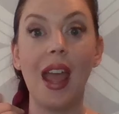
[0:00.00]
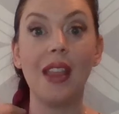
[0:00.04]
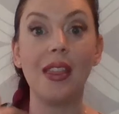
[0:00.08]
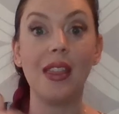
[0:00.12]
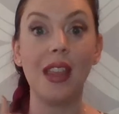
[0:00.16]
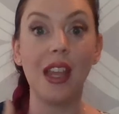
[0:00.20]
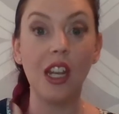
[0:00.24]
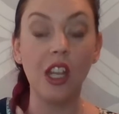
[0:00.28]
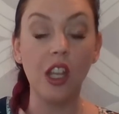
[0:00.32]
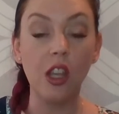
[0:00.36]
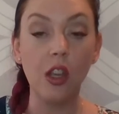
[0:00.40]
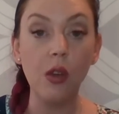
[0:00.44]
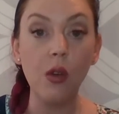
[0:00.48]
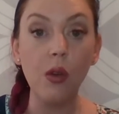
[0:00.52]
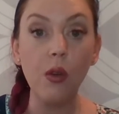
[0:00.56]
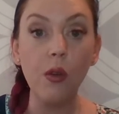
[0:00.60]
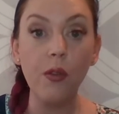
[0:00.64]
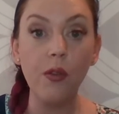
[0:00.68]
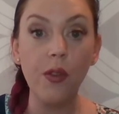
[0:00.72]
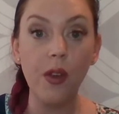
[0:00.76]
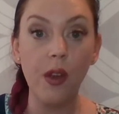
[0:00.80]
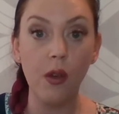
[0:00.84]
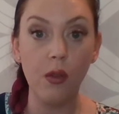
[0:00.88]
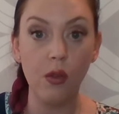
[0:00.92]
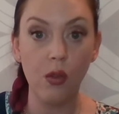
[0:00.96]
then you
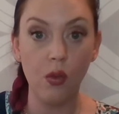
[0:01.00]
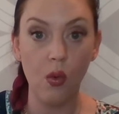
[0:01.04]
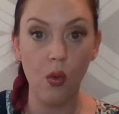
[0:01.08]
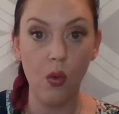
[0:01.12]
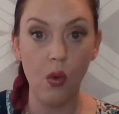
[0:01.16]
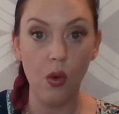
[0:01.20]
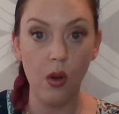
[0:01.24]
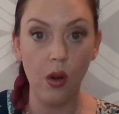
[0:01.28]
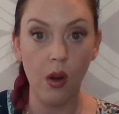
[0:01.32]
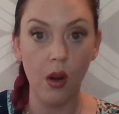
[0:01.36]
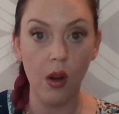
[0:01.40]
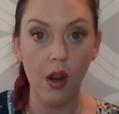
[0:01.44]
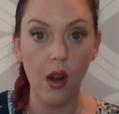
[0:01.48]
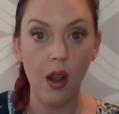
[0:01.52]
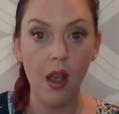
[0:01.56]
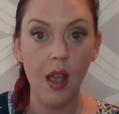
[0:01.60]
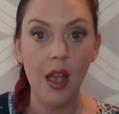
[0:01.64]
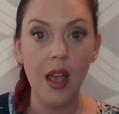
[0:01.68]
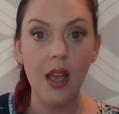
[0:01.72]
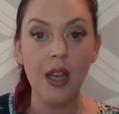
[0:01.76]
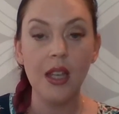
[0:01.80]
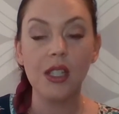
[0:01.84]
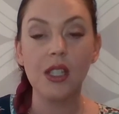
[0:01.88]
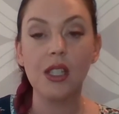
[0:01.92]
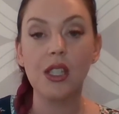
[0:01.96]
fill the order.
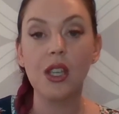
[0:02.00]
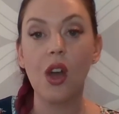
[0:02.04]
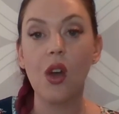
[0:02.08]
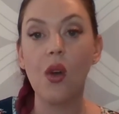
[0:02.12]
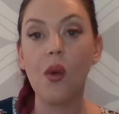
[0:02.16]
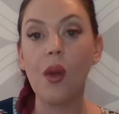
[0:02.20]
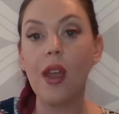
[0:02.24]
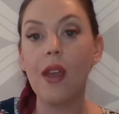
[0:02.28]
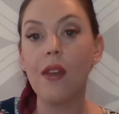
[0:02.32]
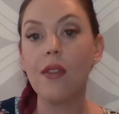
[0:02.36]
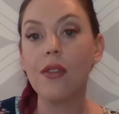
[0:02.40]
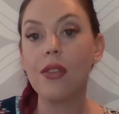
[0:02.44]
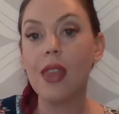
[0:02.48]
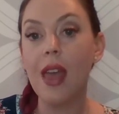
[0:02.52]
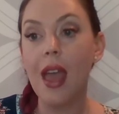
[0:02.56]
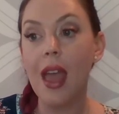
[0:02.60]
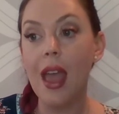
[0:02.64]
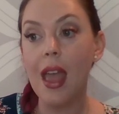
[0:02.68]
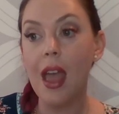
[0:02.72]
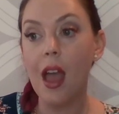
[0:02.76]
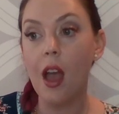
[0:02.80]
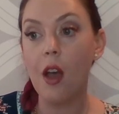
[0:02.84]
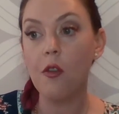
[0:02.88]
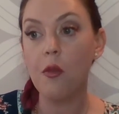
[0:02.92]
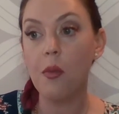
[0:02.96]
So if
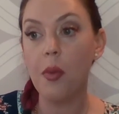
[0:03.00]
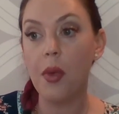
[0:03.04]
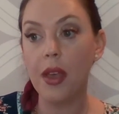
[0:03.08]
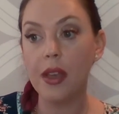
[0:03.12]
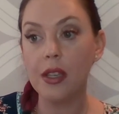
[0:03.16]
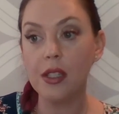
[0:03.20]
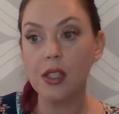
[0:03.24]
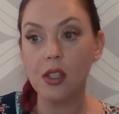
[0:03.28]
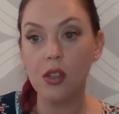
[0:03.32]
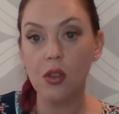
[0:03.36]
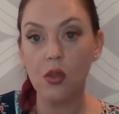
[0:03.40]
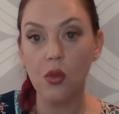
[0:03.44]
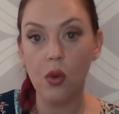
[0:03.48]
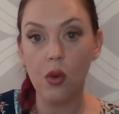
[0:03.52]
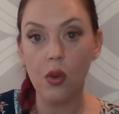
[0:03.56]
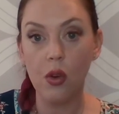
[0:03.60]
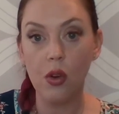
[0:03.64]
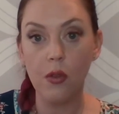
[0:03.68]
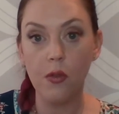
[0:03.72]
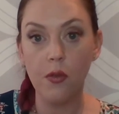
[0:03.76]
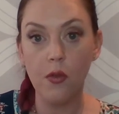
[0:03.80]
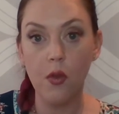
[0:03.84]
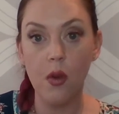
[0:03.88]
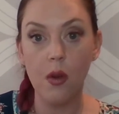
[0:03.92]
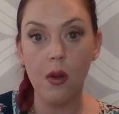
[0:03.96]
they have placed an
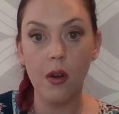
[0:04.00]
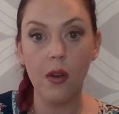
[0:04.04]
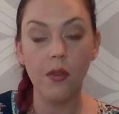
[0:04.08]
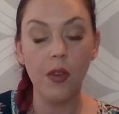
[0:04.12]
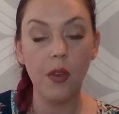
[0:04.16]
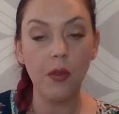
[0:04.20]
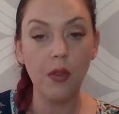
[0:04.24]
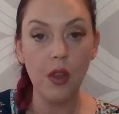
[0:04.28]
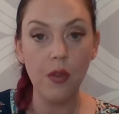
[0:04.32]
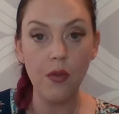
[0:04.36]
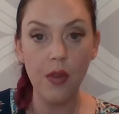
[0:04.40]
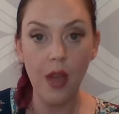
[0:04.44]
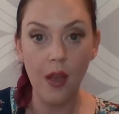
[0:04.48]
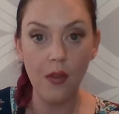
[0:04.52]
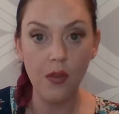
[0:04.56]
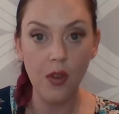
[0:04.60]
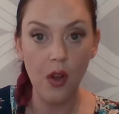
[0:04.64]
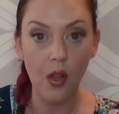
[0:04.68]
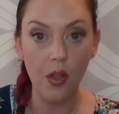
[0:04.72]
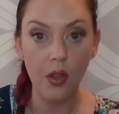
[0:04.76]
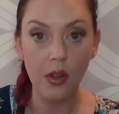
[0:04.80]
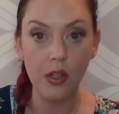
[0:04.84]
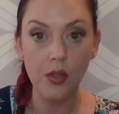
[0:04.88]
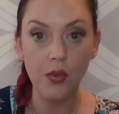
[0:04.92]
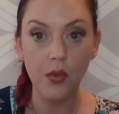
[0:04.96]
order for
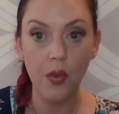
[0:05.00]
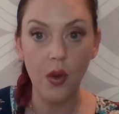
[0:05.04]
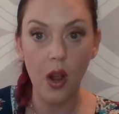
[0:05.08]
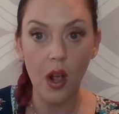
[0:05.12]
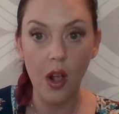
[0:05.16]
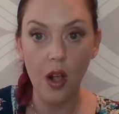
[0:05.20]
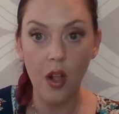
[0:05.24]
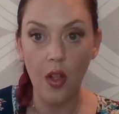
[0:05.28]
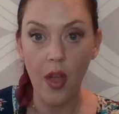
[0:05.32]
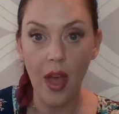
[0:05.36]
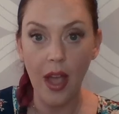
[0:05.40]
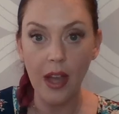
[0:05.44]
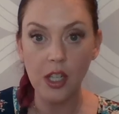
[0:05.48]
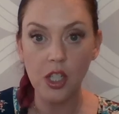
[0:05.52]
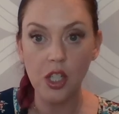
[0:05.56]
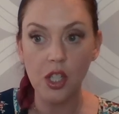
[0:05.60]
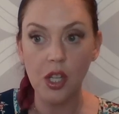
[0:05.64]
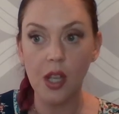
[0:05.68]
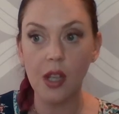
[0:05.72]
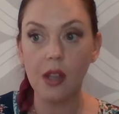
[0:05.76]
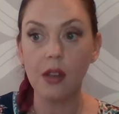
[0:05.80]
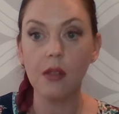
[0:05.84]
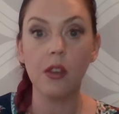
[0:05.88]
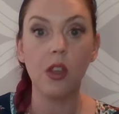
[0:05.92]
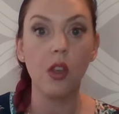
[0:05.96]
$55 for a
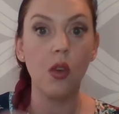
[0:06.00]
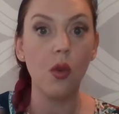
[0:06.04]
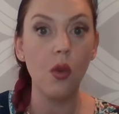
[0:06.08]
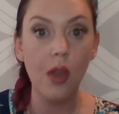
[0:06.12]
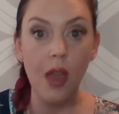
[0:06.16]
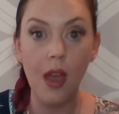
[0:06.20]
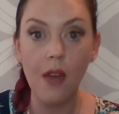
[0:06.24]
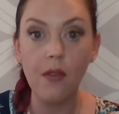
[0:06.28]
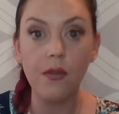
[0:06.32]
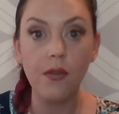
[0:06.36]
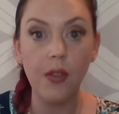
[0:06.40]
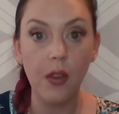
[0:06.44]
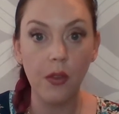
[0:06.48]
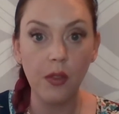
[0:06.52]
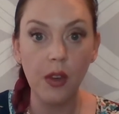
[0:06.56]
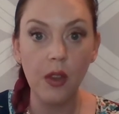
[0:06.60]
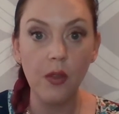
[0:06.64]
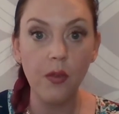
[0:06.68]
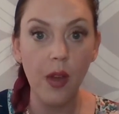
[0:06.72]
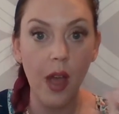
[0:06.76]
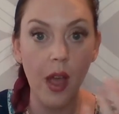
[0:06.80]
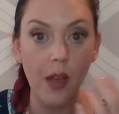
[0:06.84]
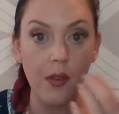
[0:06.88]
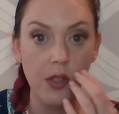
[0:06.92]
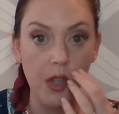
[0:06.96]
collection, you get
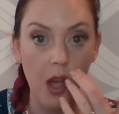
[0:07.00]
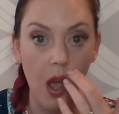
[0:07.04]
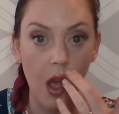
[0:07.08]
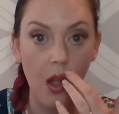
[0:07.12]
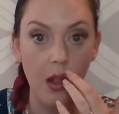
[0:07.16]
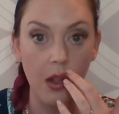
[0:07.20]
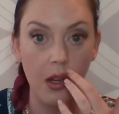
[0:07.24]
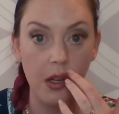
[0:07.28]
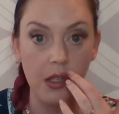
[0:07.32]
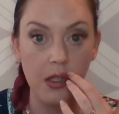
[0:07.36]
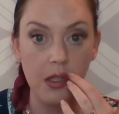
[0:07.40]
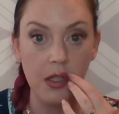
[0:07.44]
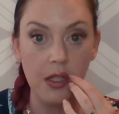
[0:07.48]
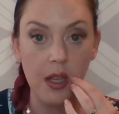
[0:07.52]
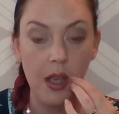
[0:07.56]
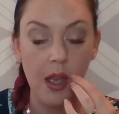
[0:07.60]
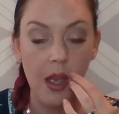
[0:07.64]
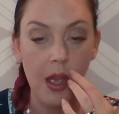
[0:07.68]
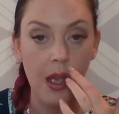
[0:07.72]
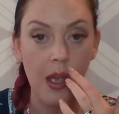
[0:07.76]
$55